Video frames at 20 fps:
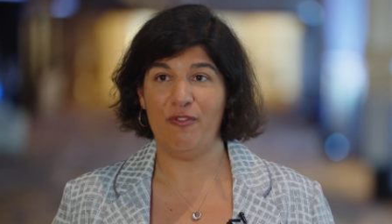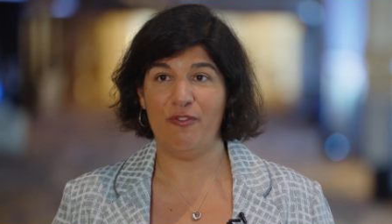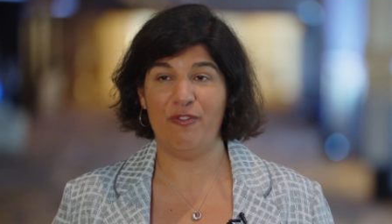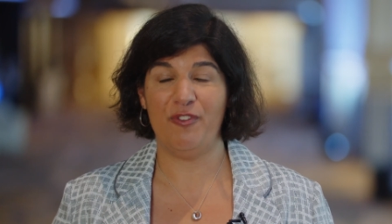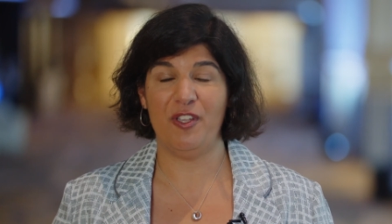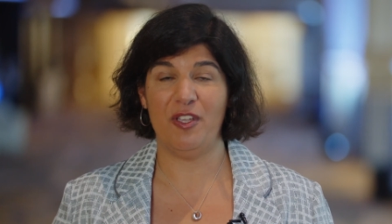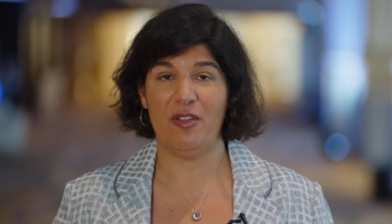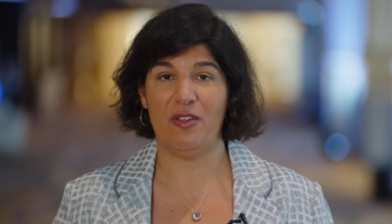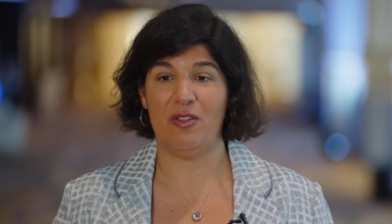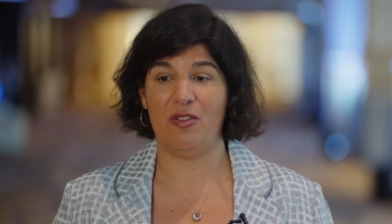
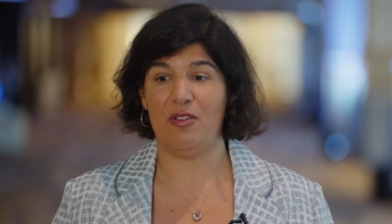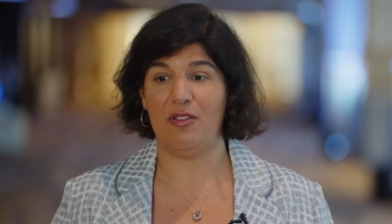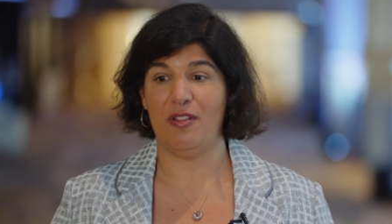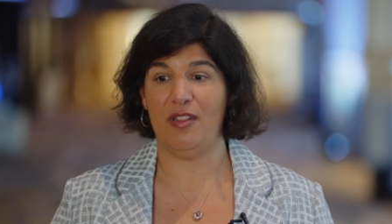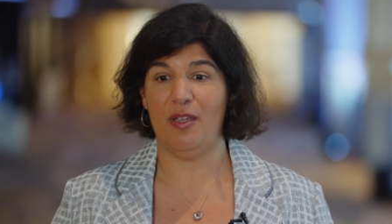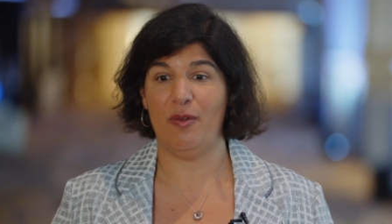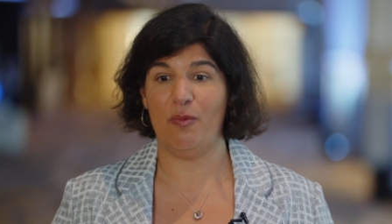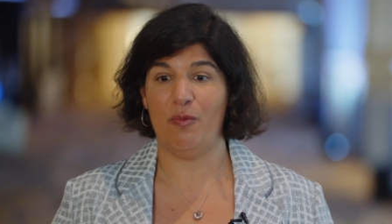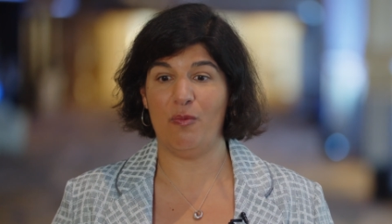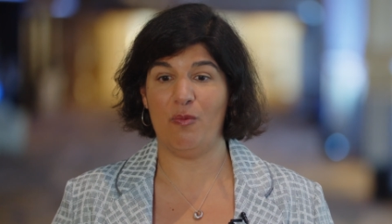feel
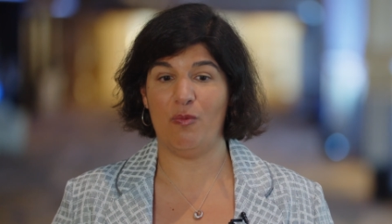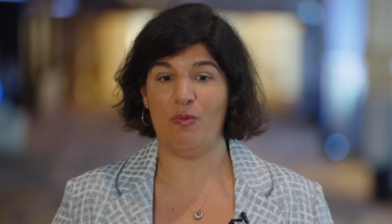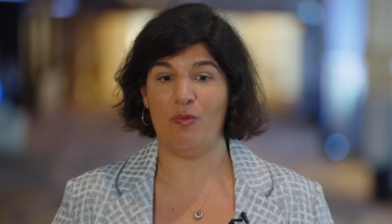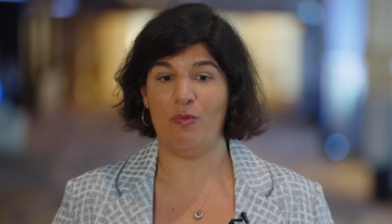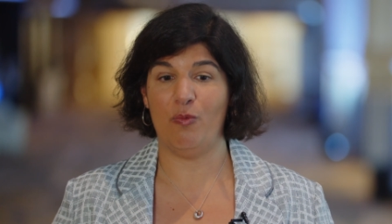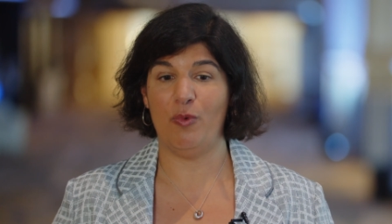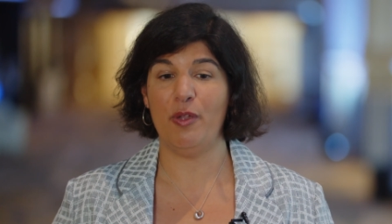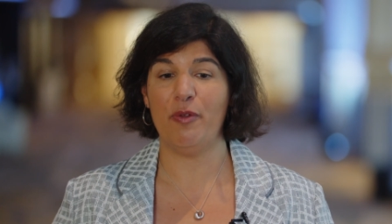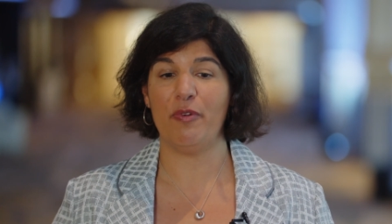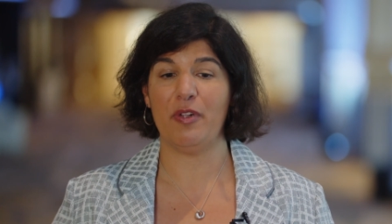that
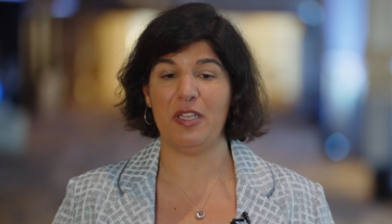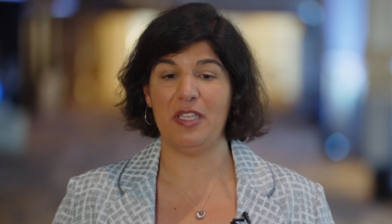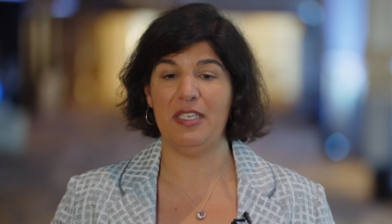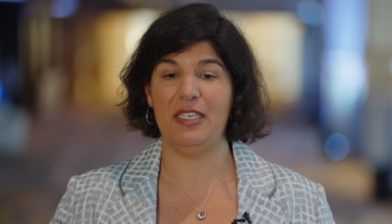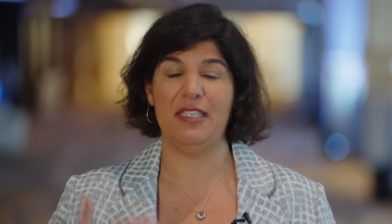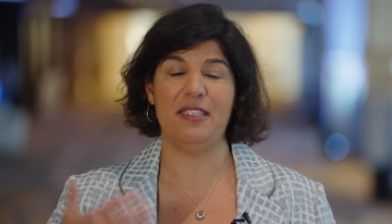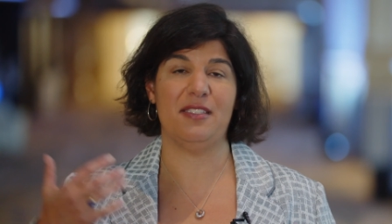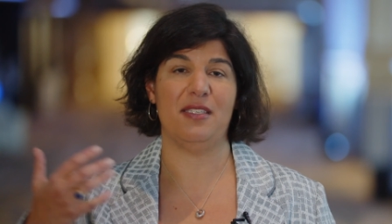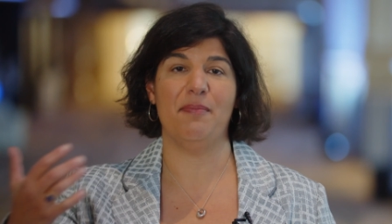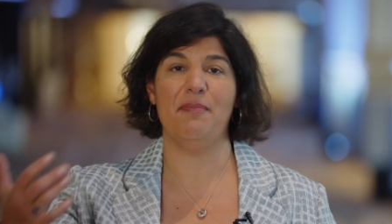we really
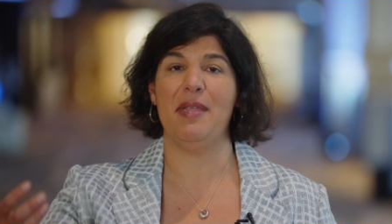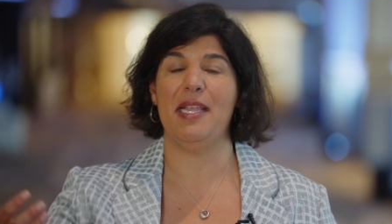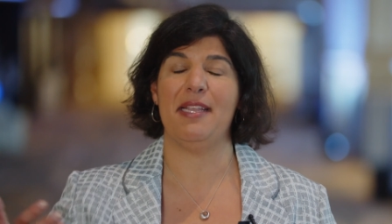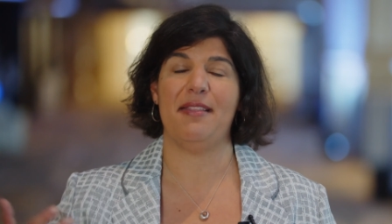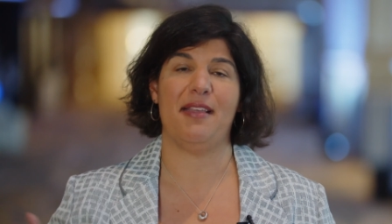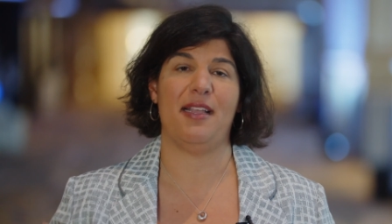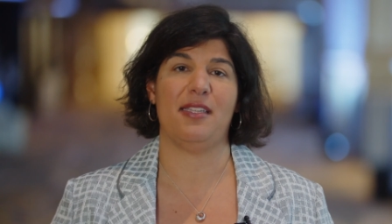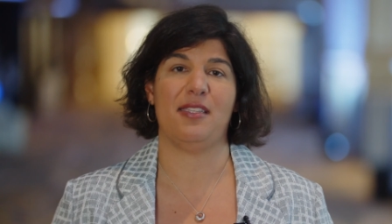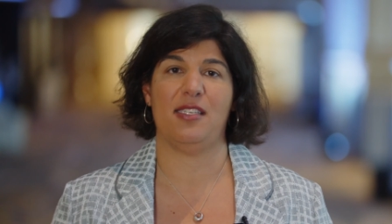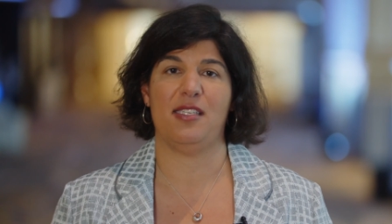need to make
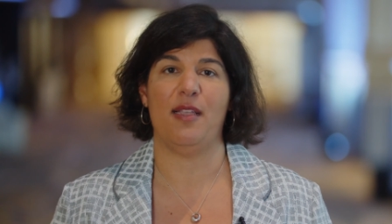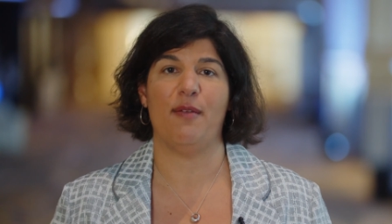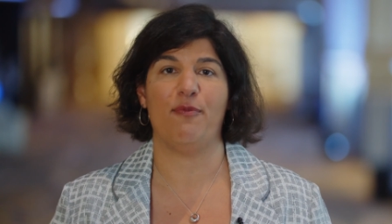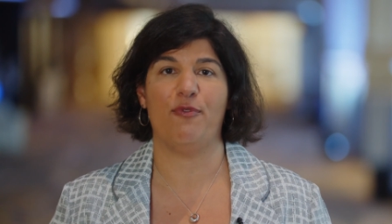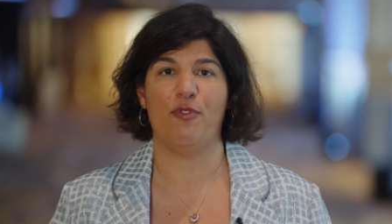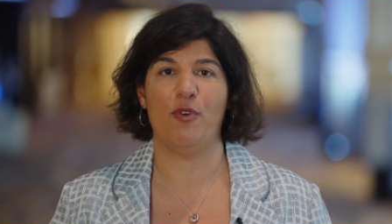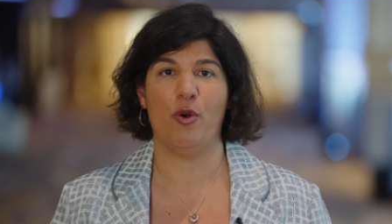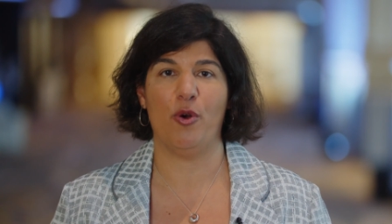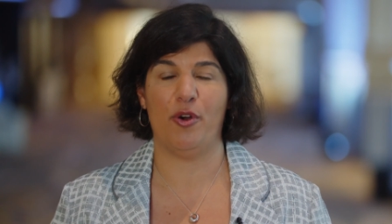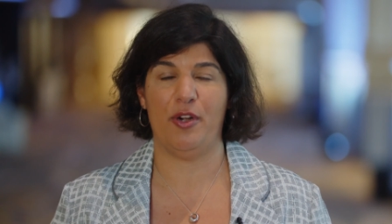that step
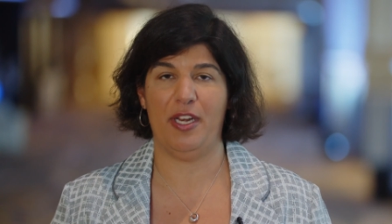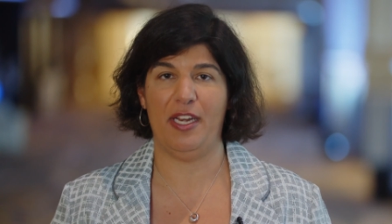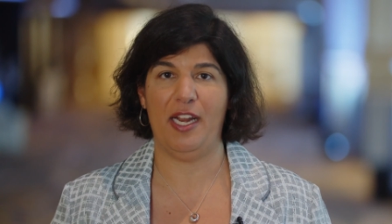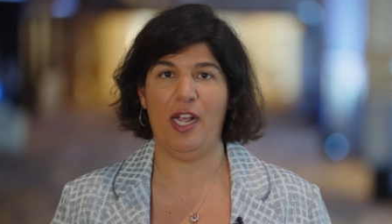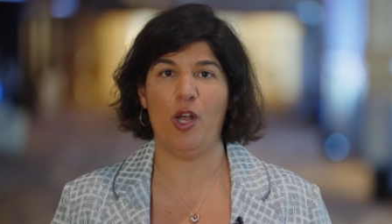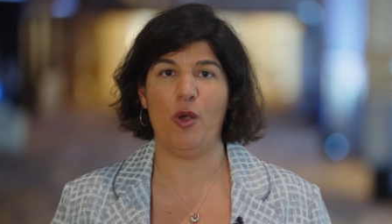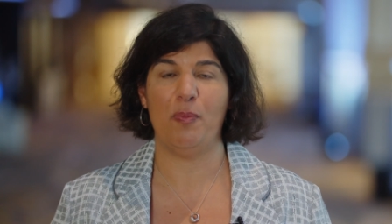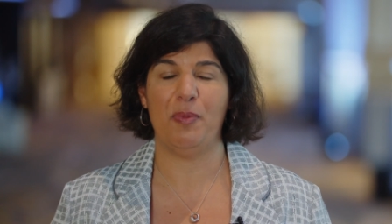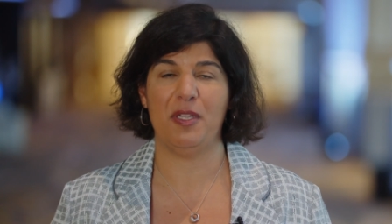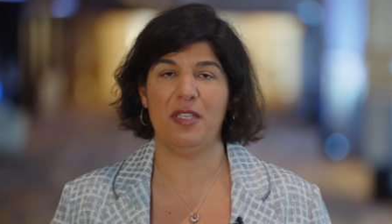forward in
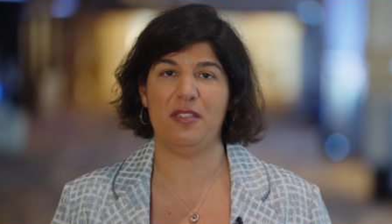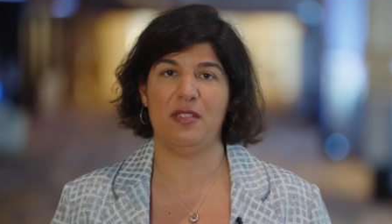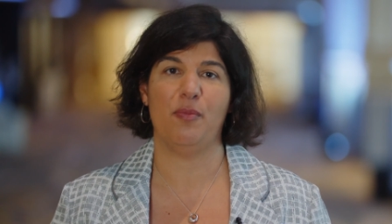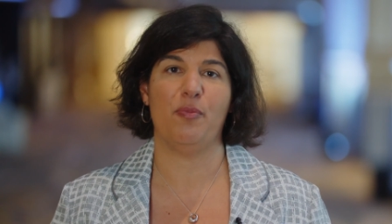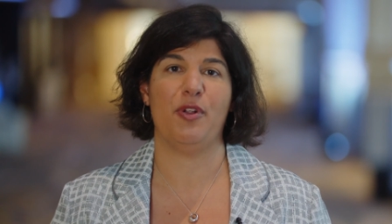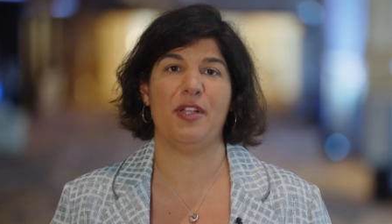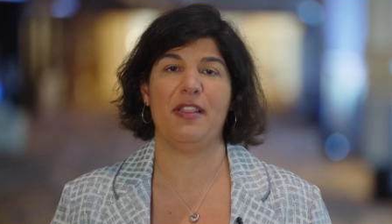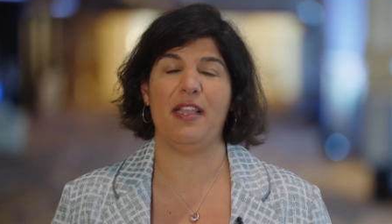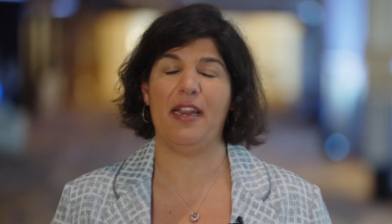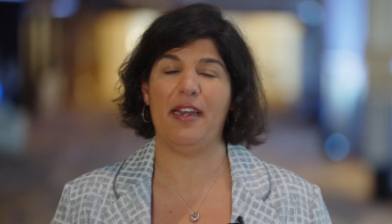helping to
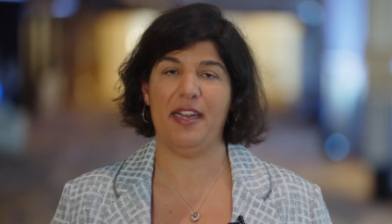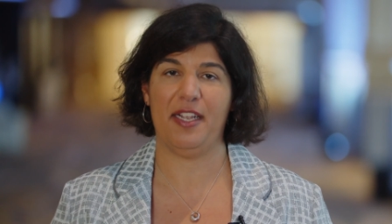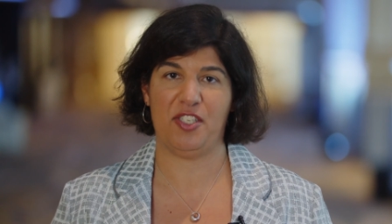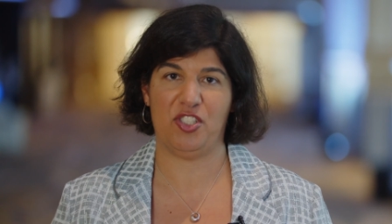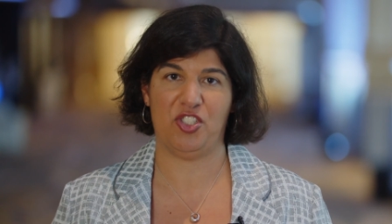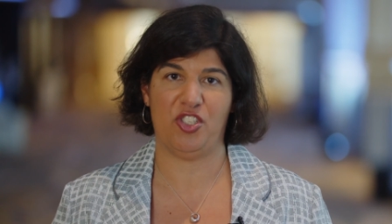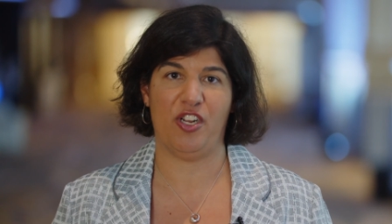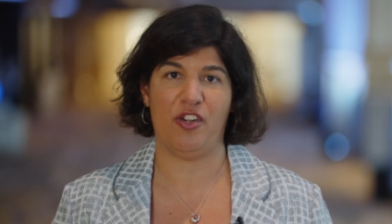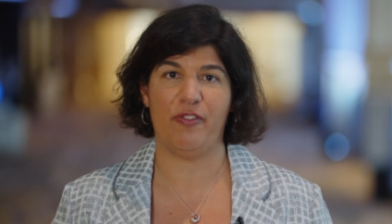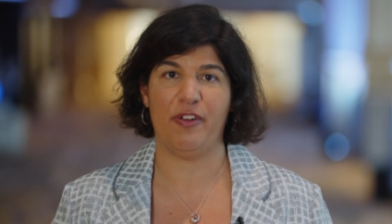bring that
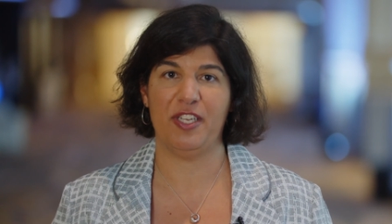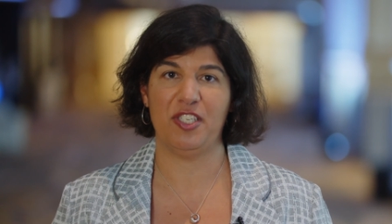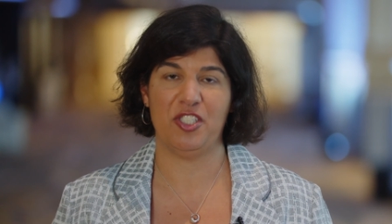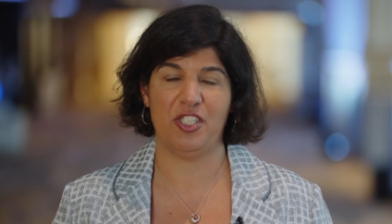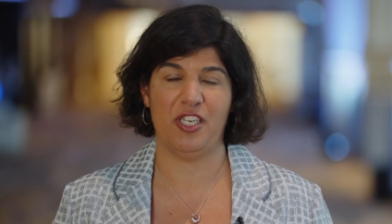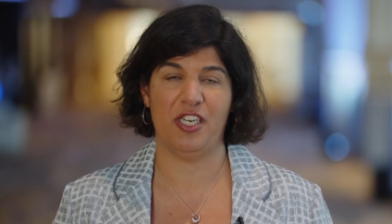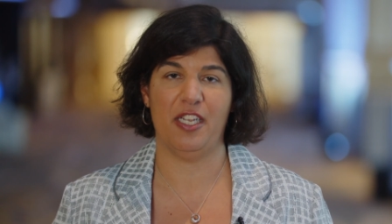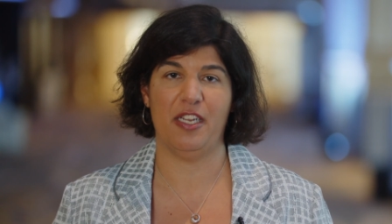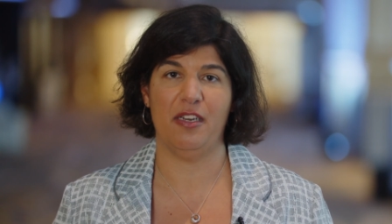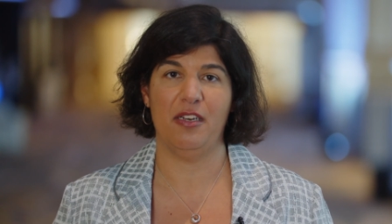next
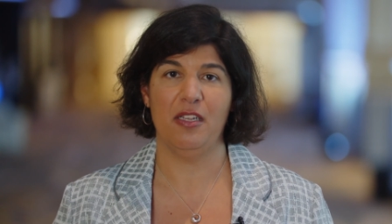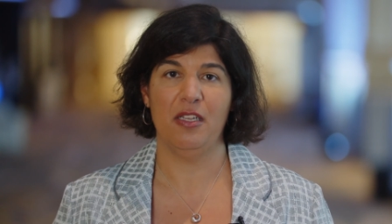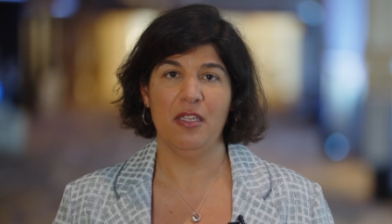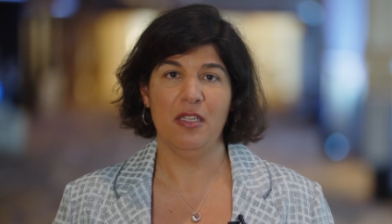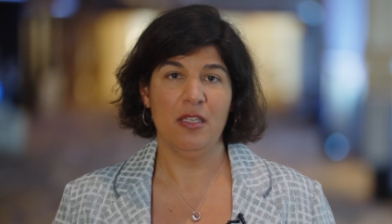generation in.